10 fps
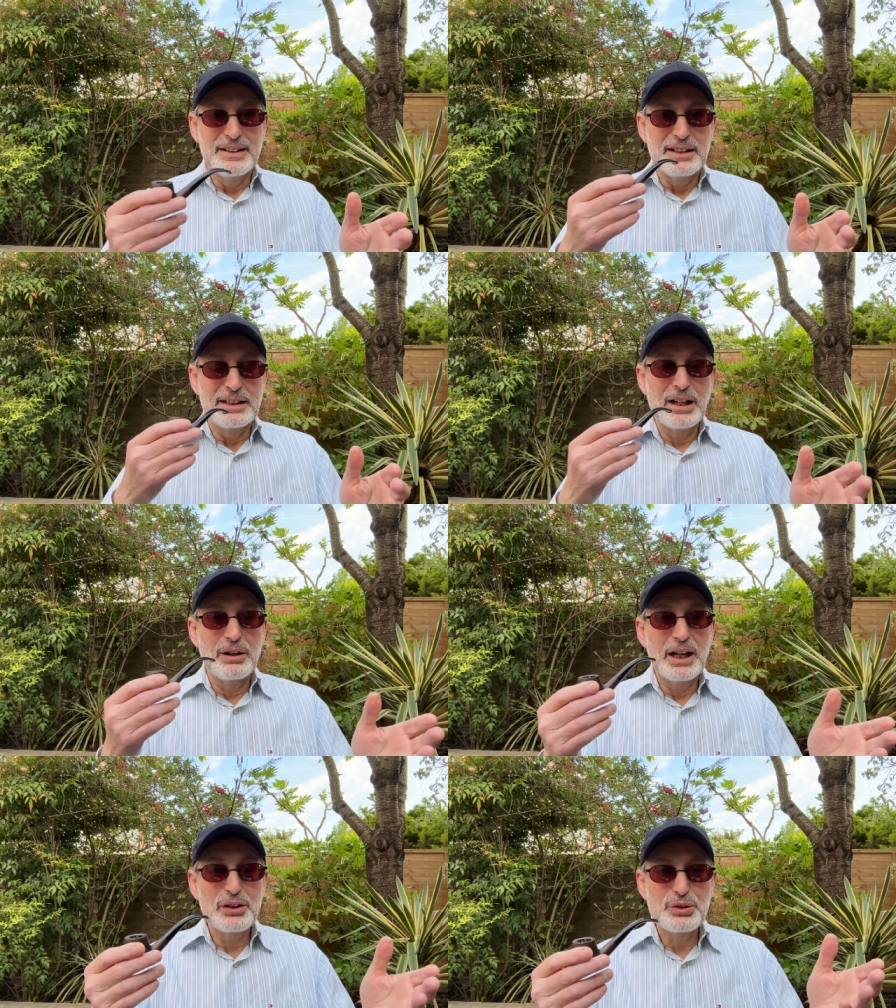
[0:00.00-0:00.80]
Now,
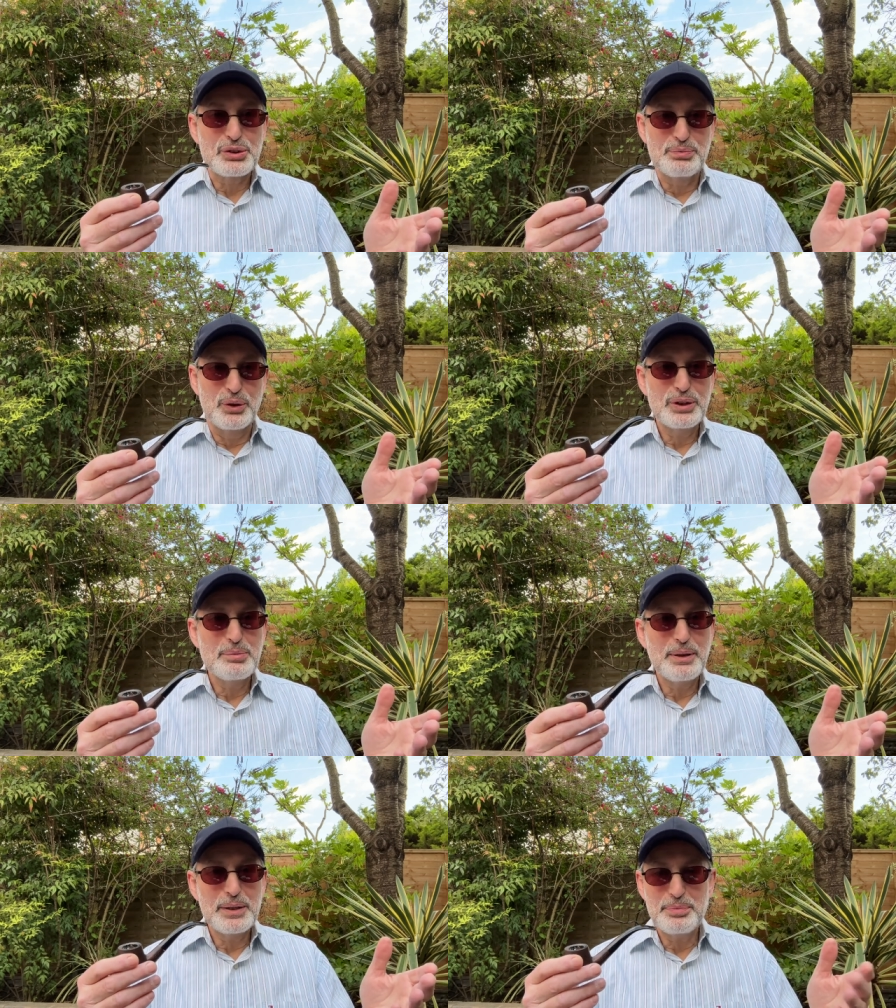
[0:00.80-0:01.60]
how to smoke a
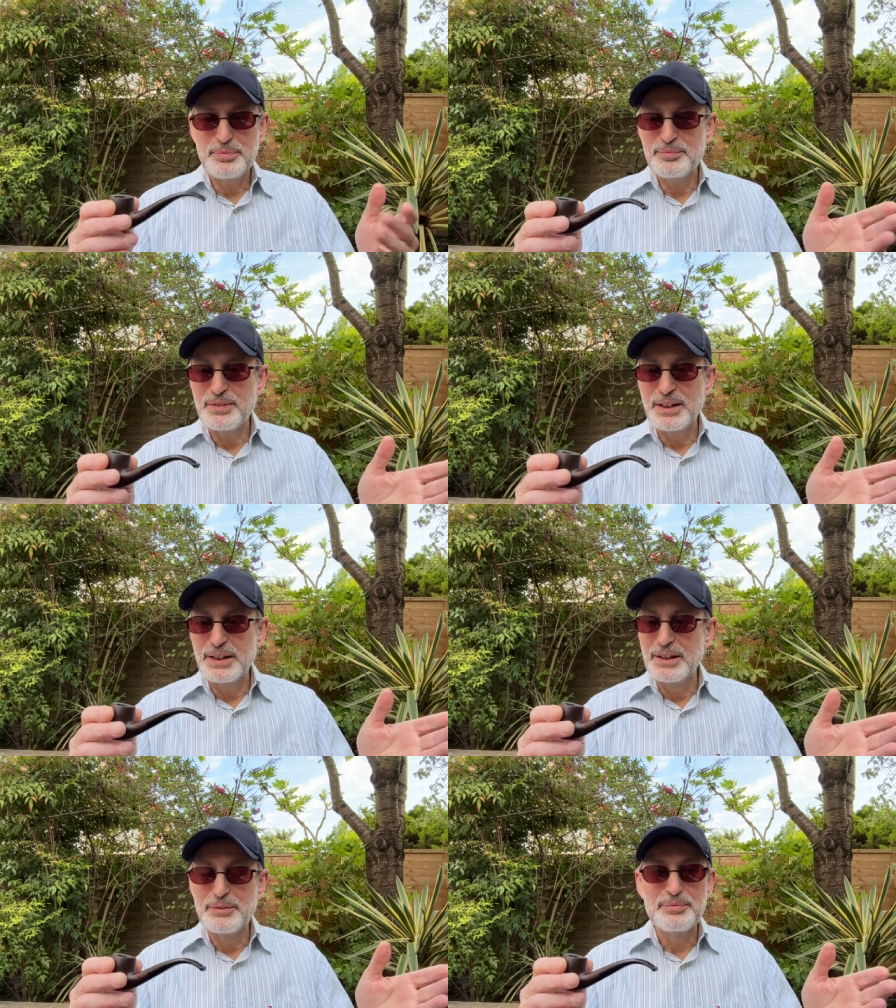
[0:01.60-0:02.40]
pipe?
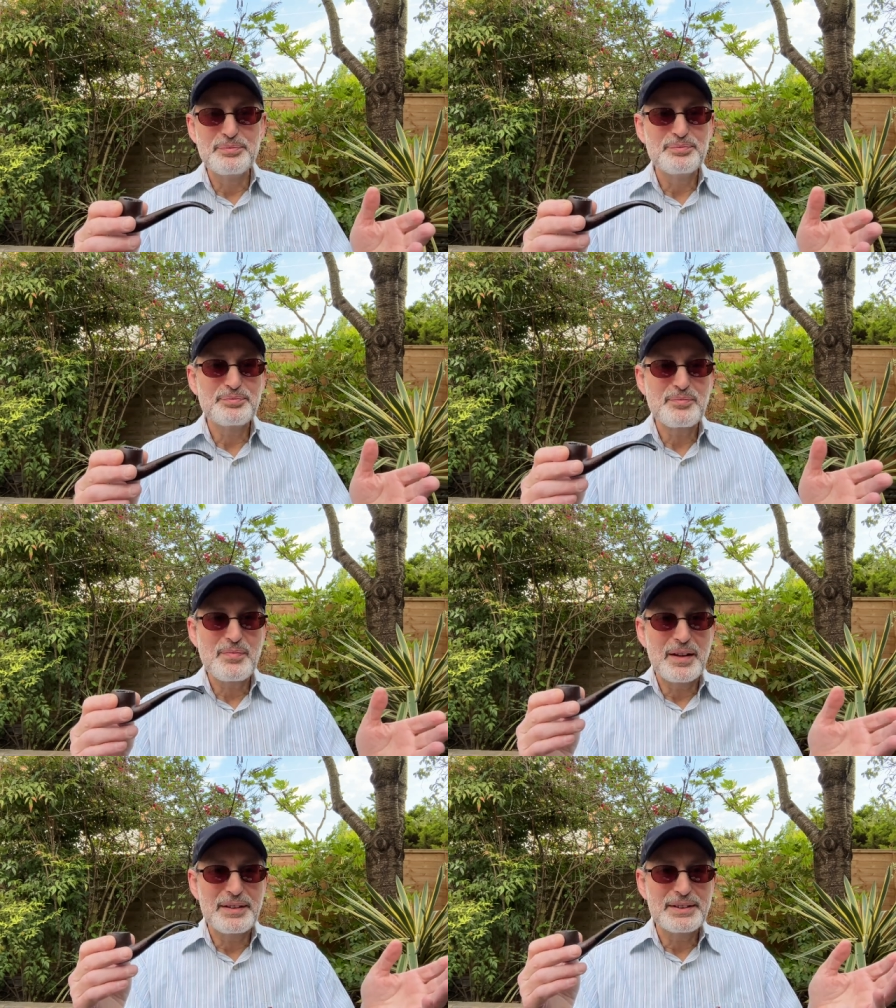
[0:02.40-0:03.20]
Um,
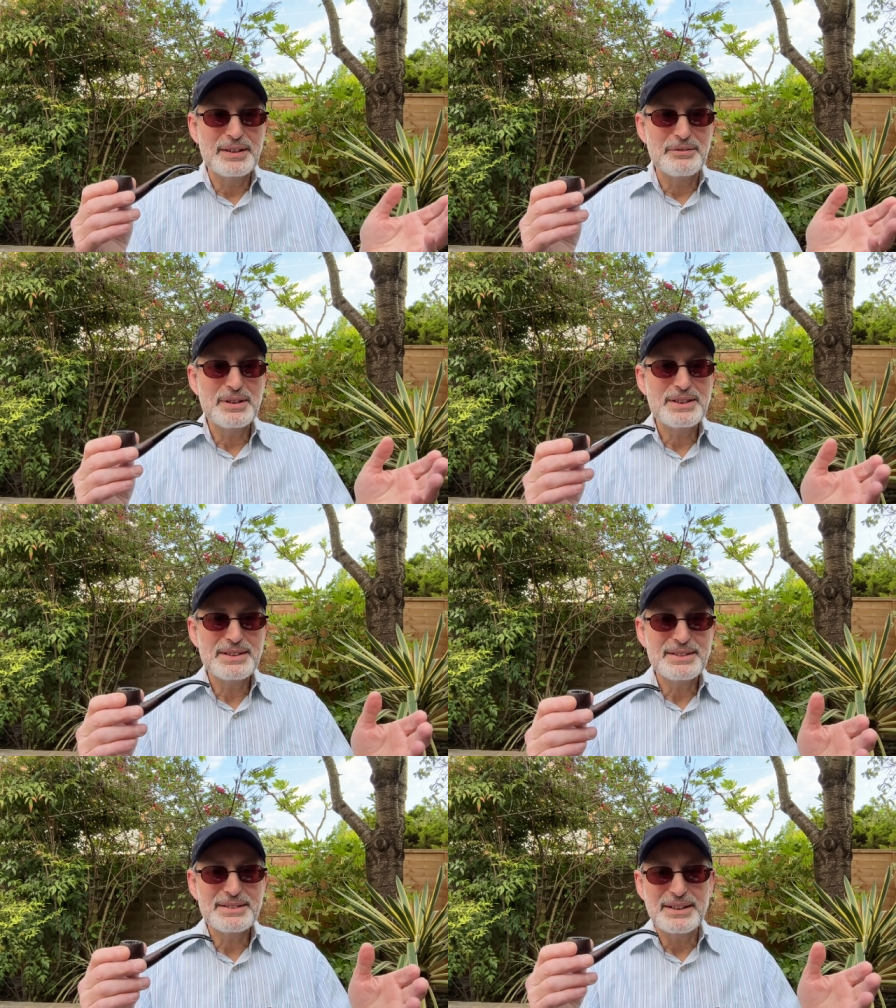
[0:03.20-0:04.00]
there
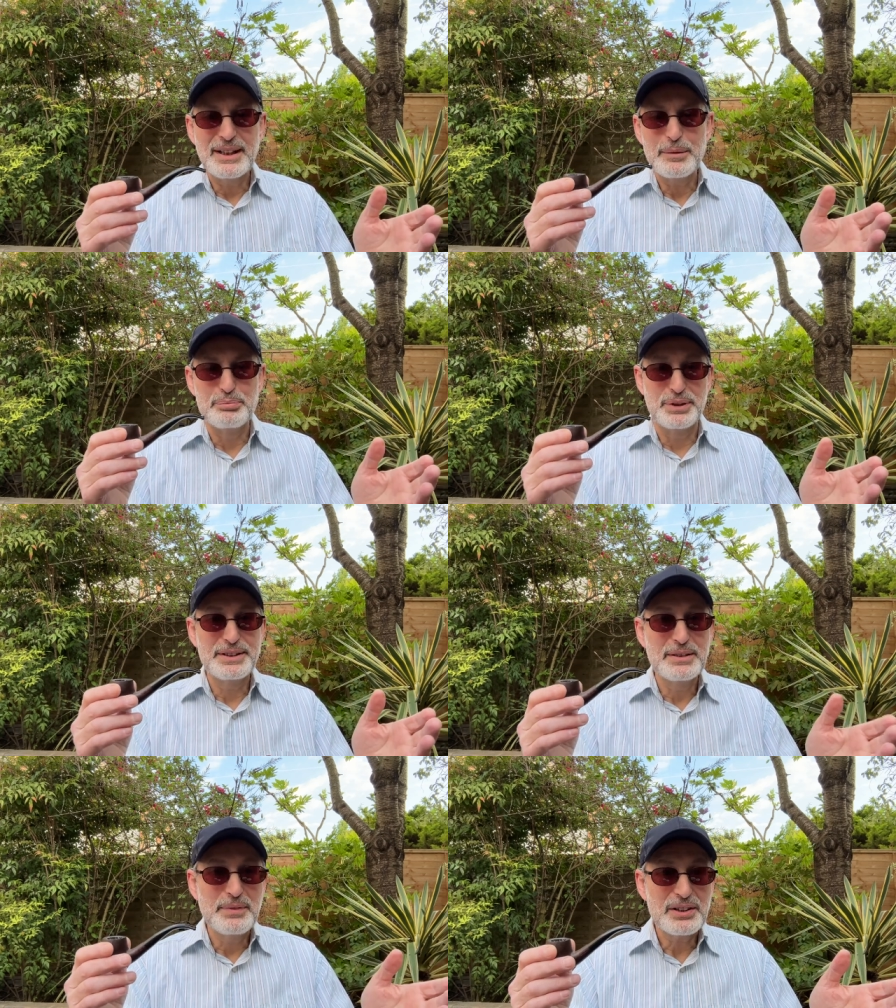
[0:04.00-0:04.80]
is a
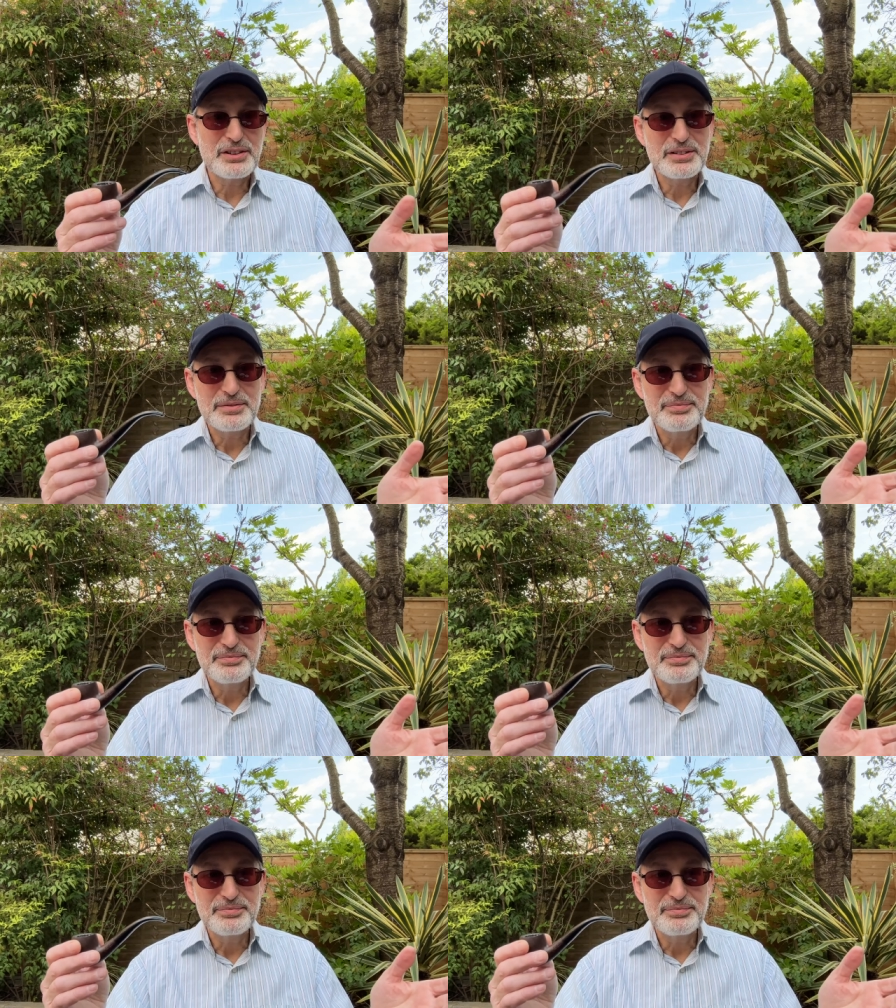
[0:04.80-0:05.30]
breathing method.